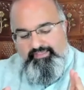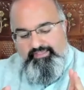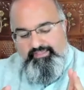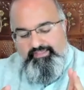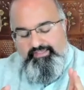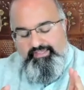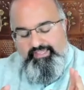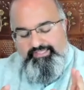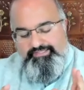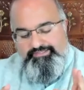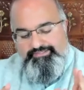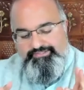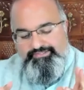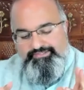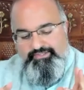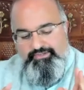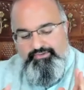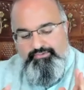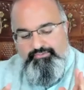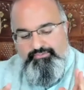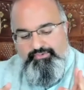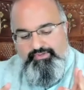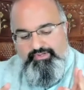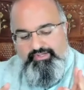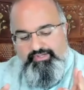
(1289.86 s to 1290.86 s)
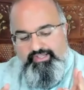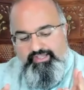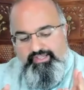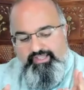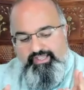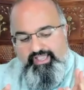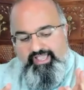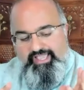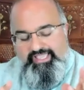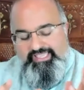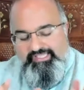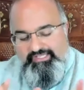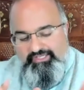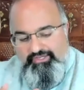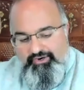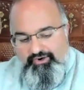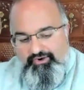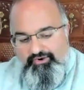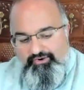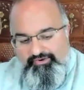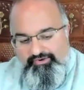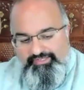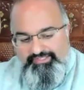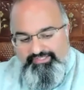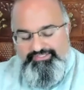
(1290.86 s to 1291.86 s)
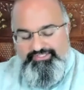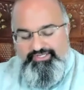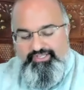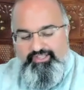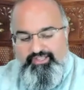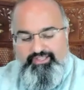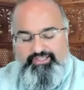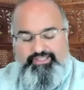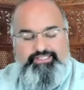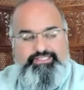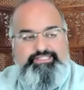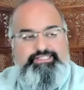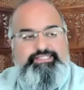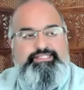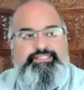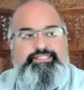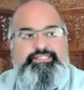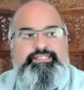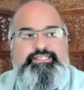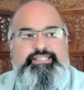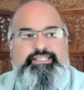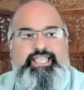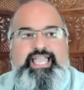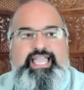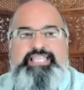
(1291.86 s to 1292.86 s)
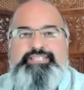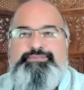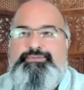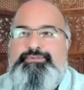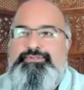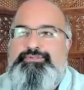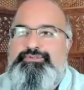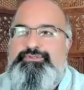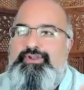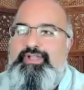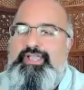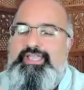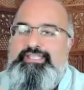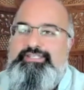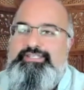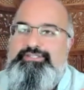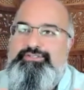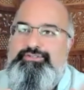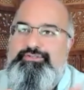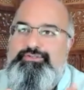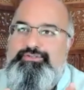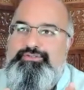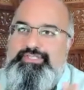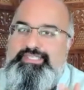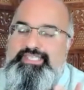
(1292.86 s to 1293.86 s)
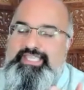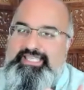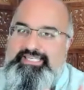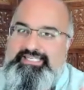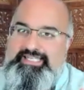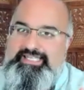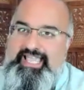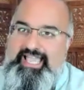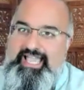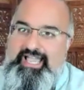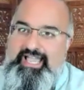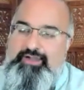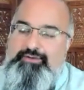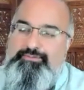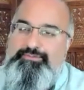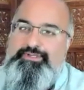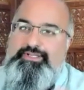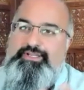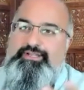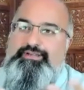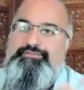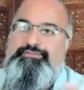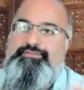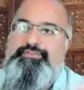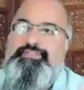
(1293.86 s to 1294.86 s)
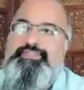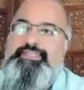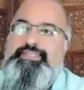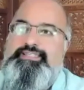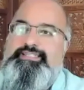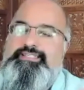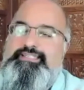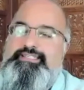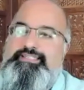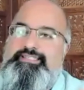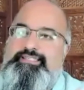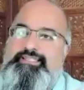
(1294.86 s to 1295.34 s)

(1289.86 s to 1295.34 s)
And so I encourage us, as we're trying to get out of this